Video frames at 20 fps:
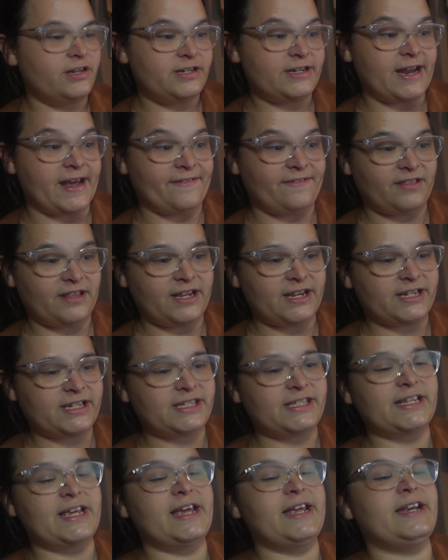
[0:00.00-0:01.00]

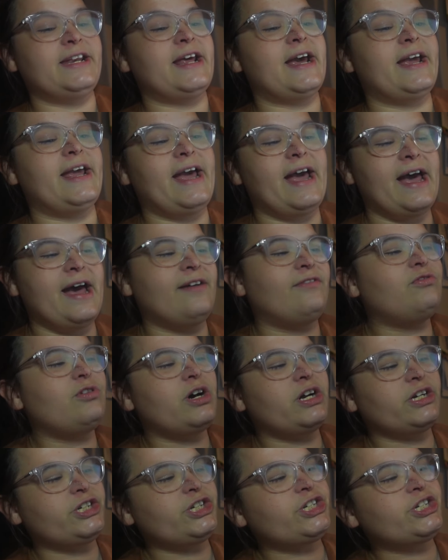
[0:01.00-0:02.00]
Netflix, and I have
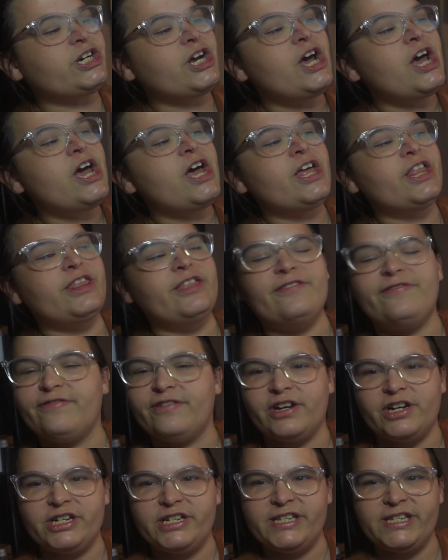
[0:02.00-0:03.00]
watched the
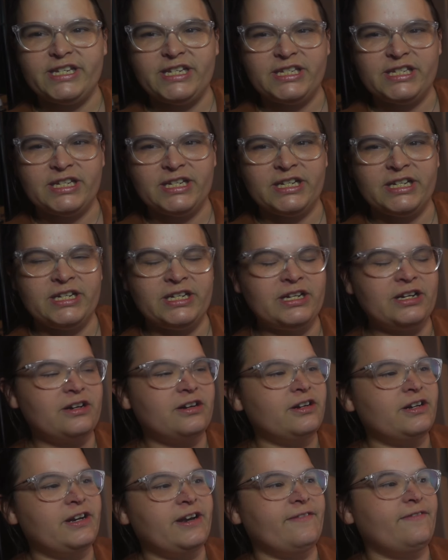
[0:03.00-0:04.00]
first season
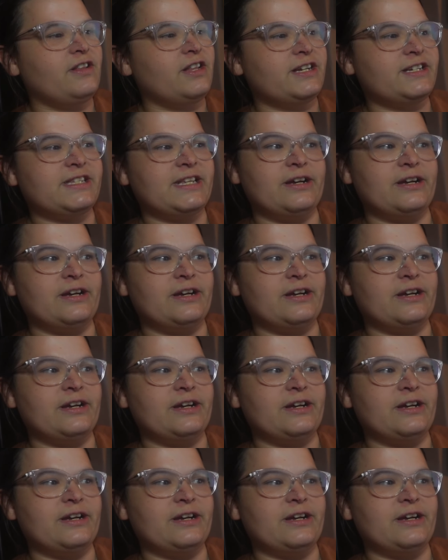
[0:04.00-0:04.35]
on Netflix.